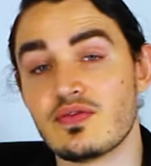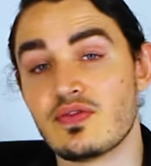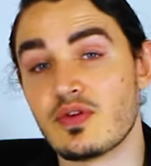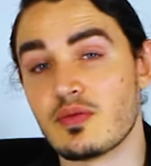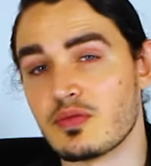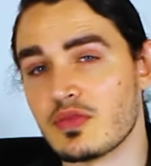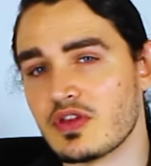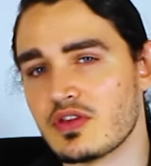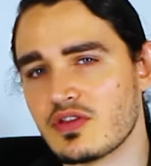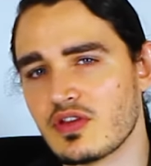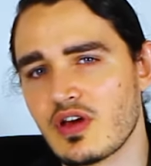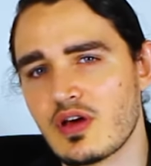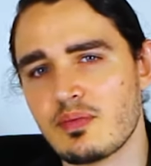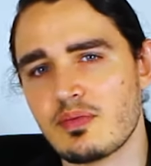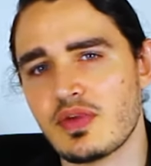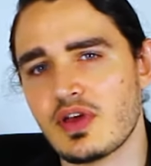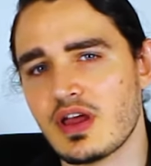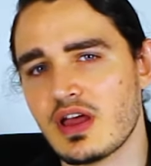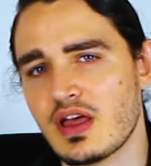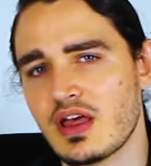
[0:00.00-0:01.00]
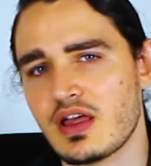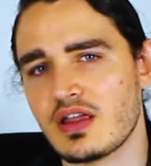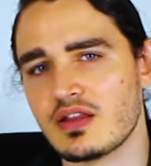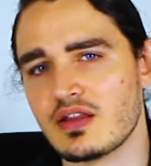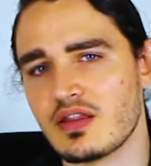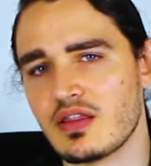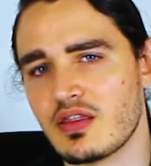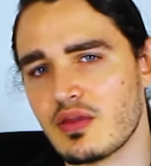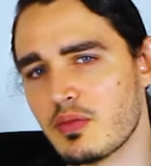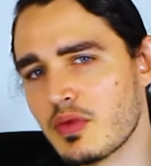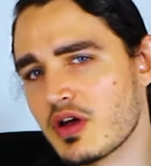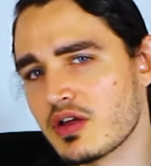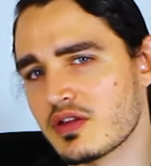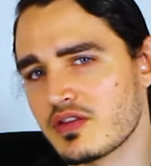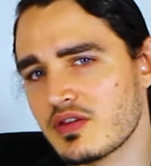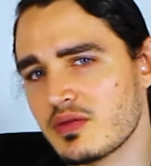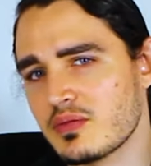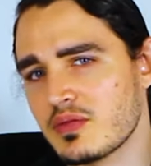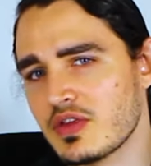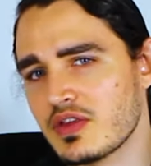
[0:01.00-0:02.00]
from the top and the
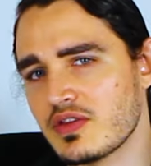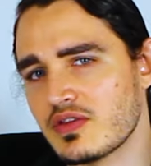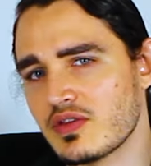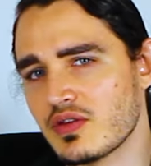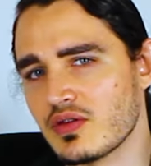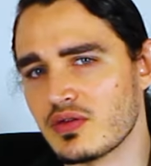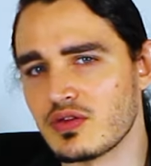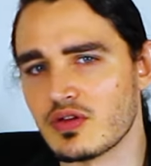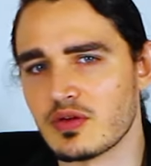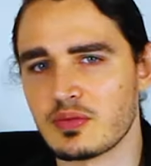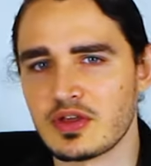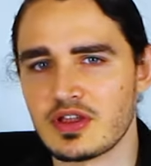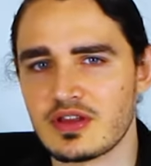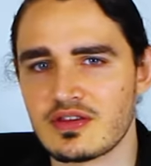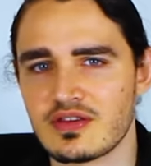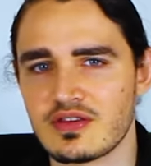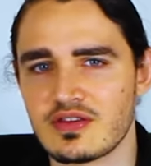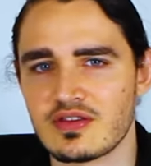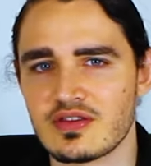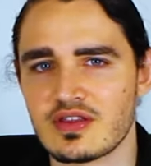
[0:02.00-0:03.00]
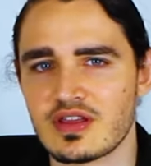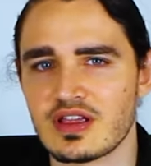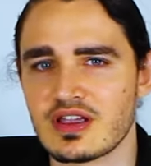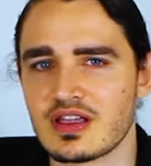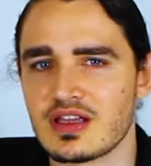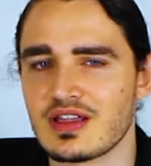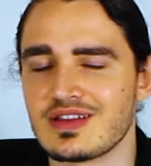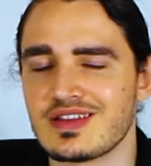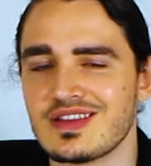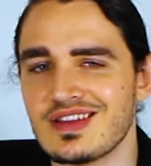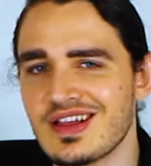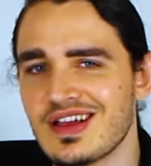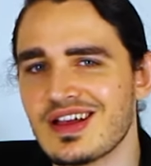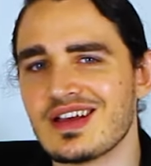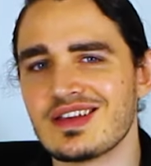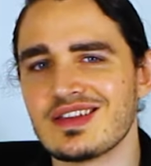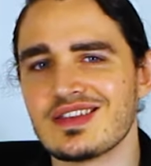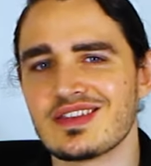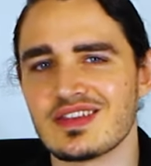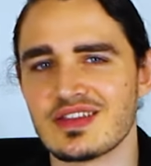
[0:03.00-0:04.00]
bottom, so your pizzas can get
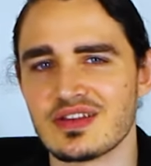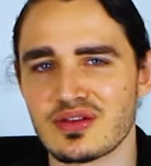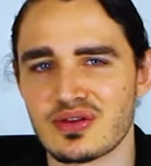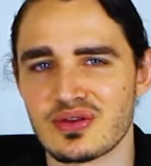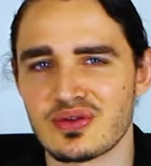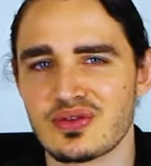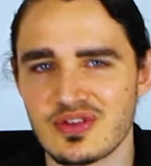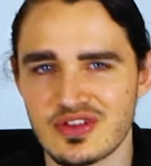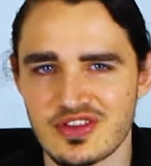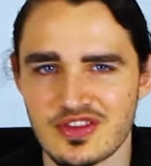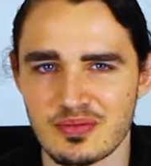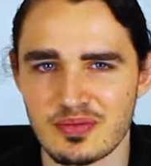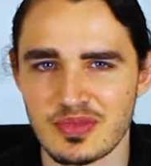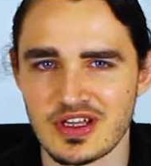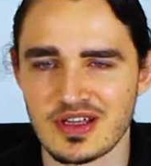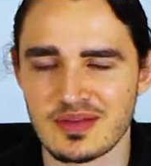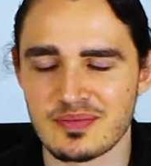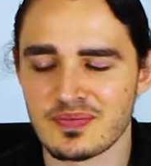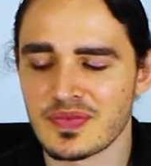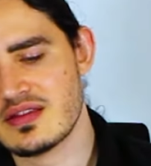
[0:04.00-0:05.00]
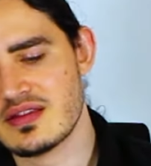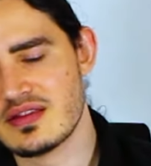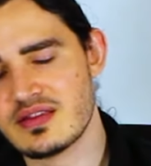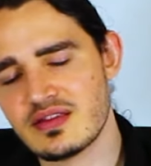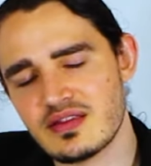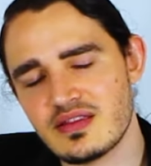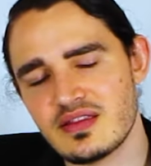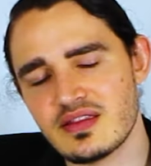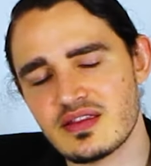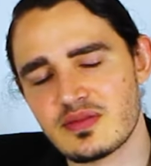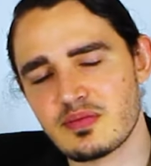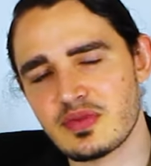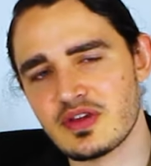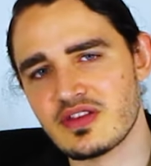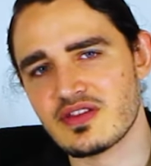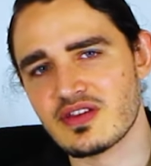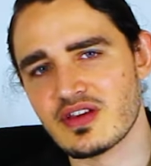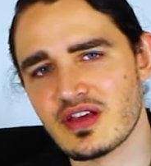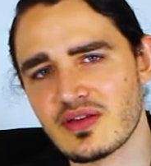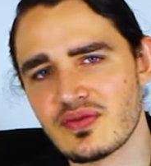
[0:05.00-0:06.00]
nice and crispy. This
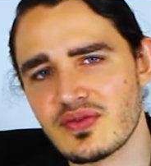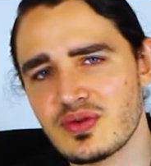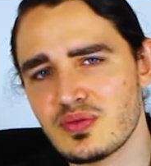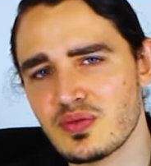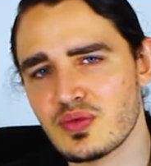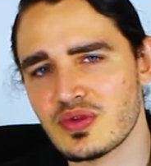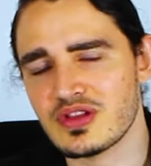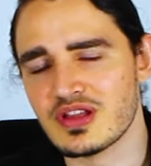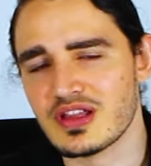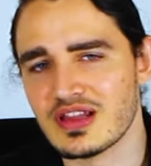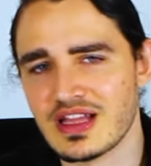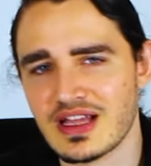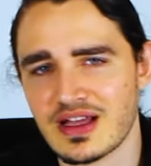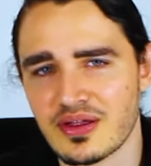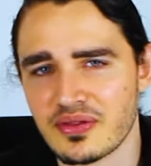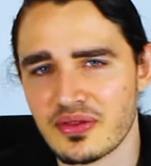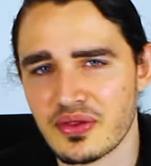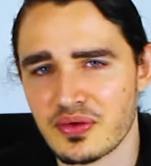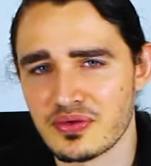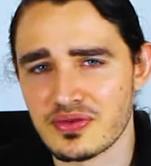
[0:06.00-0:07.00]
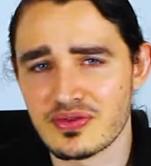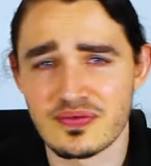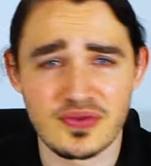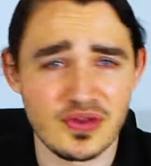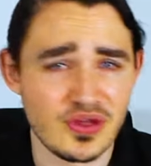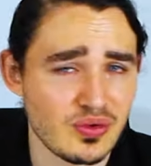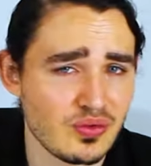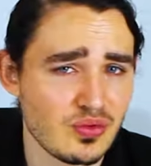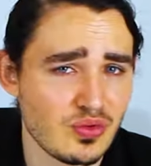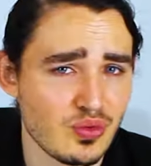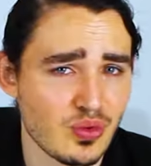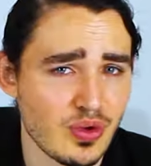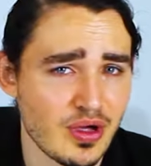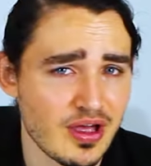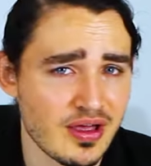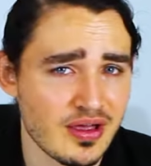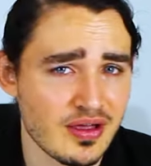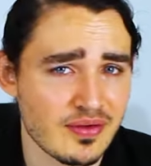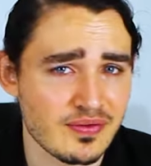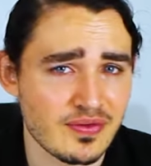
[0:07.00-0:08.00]
pizza oven will allow those of you who
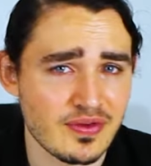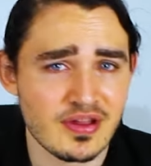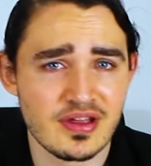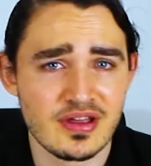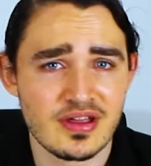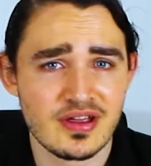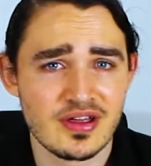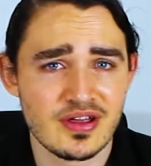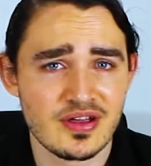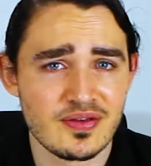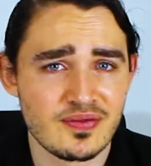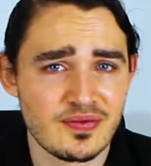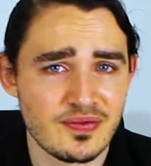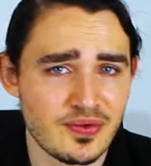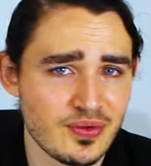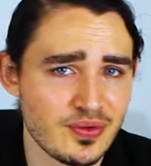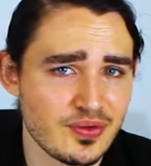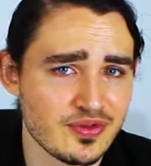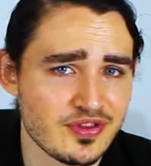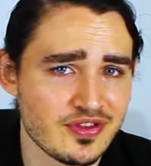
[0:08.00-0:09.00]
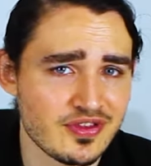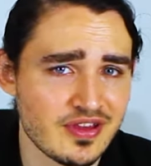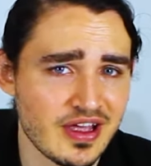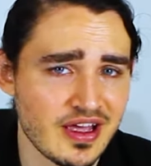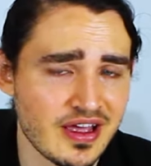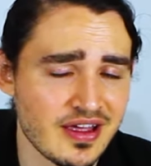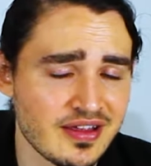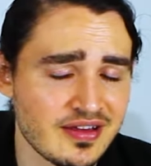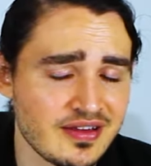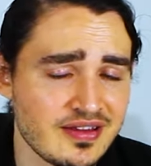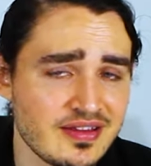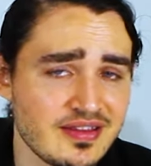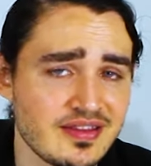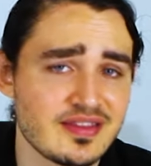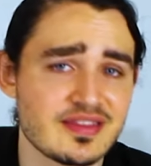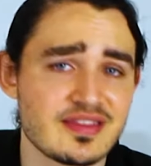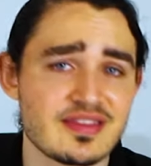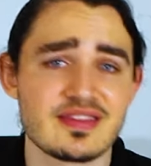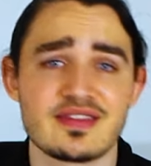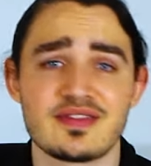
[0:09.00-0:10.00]
have food
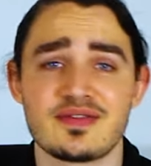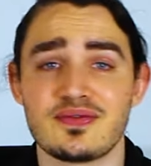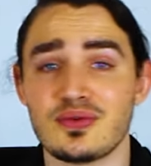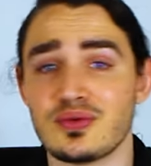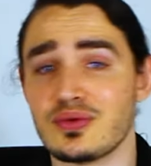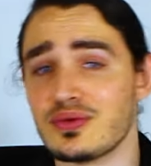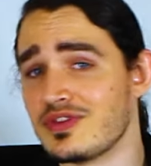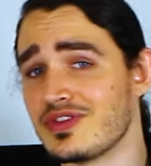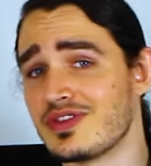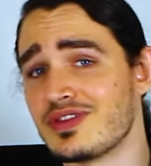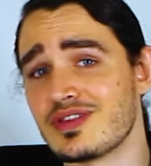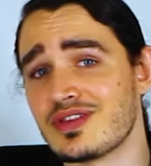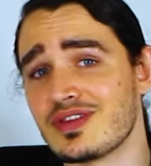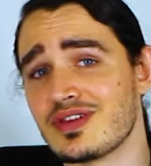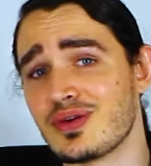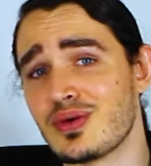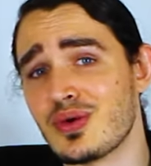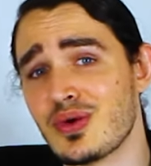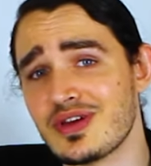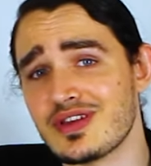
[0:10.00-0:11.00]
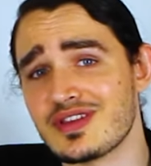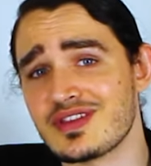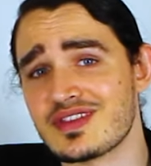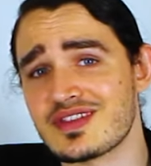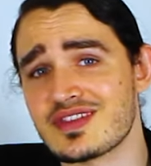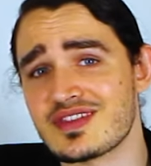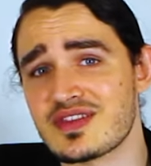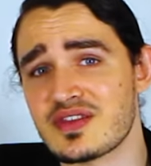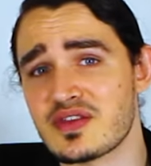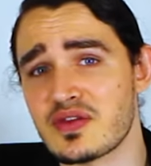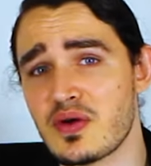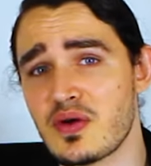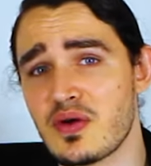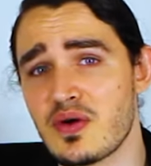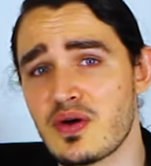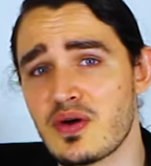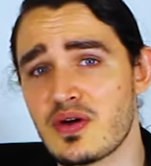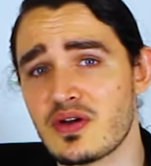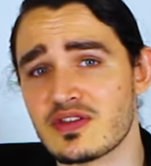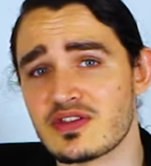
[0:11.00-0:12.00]
stands, food kiosks
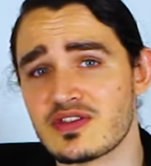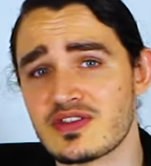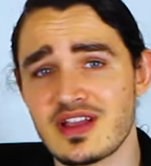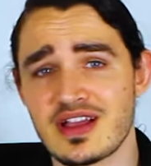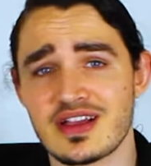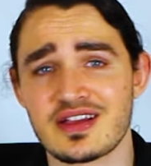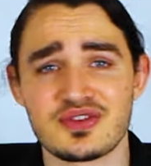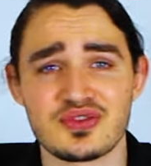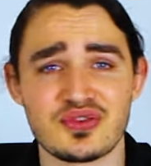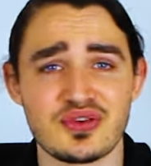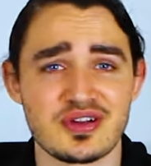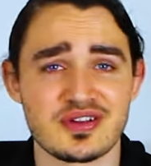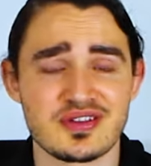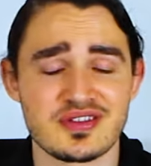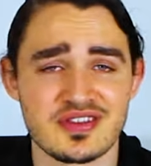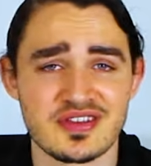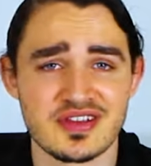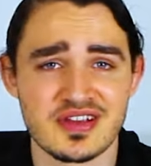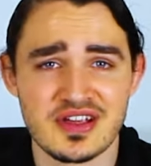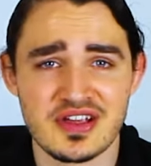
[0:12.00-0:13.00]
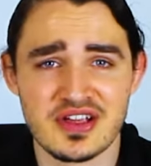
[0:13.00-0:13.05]
or snack trucks